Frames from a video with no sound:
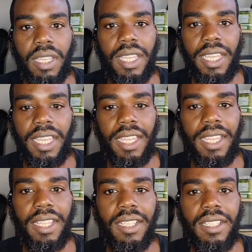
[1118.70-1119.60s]
And
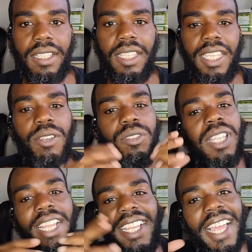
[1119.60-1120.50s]
he was
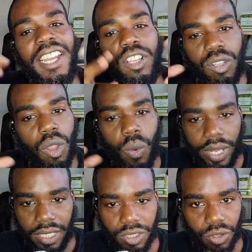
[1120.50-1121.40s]
like kind of
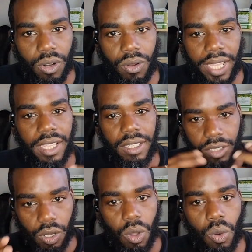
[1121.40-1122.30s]
glowing, like a
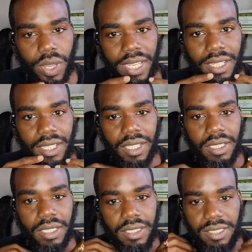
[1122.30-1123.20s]
glowing
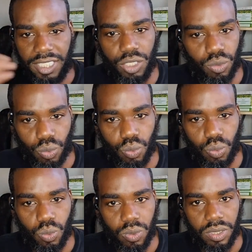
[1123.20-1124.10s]
see-through
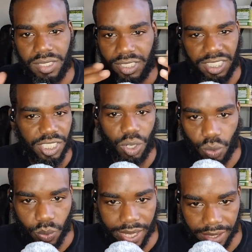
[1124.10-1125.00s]

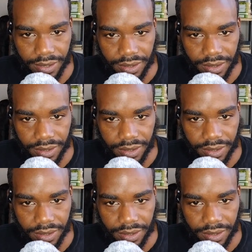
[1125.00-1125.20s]
silhouette.